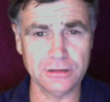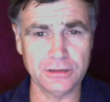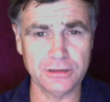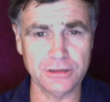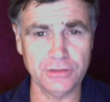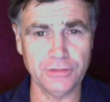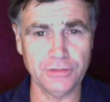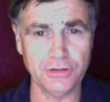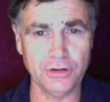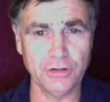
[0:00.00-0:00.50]

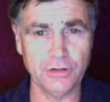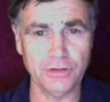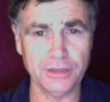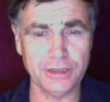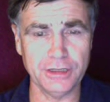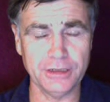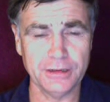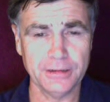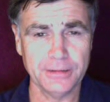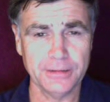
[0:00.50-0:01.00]
you know
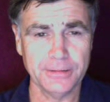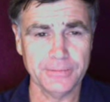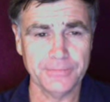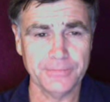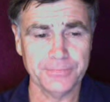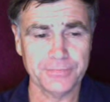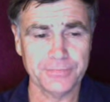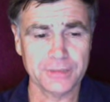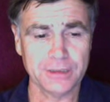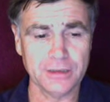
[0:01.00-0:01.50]
that
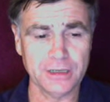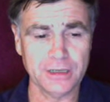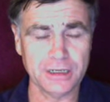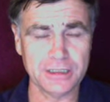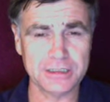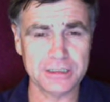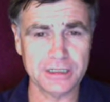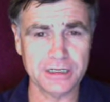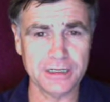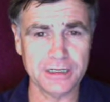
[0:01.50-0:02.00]
a lot
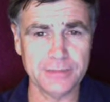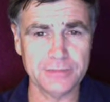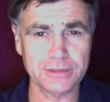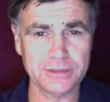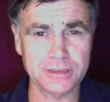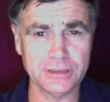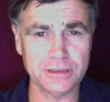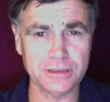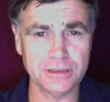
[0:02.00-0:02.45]
of times,